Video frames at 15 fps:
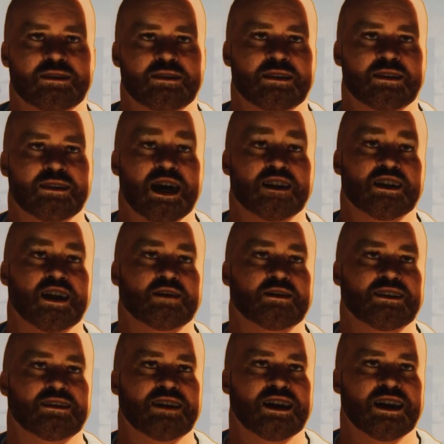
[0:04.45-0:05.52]

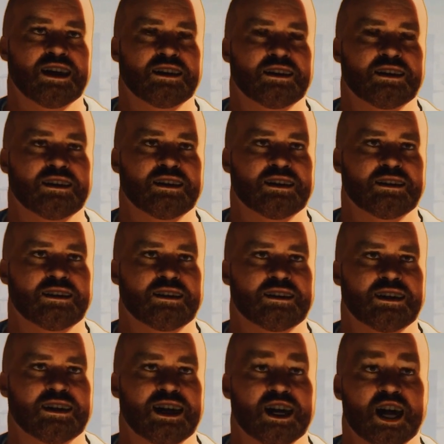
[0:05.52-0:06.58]
exclusively
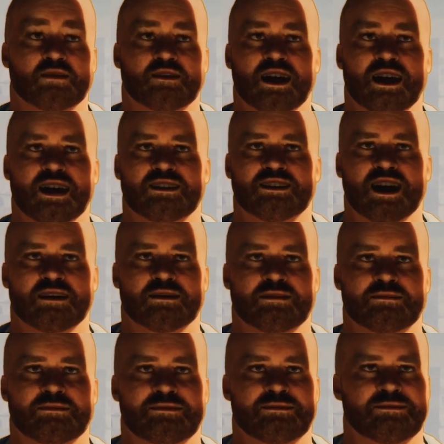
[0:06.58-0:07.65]
in Unreal Engine.
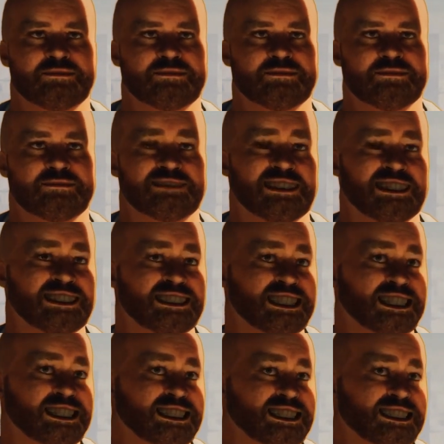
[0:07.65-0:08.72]

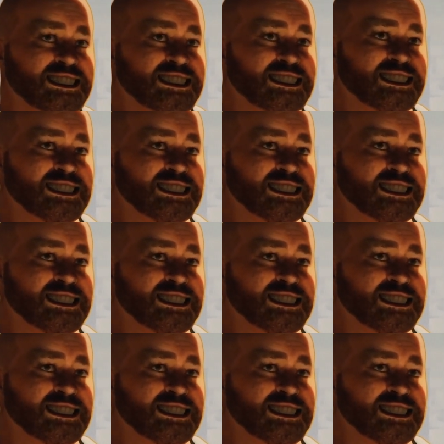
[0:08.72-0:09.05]
Ding!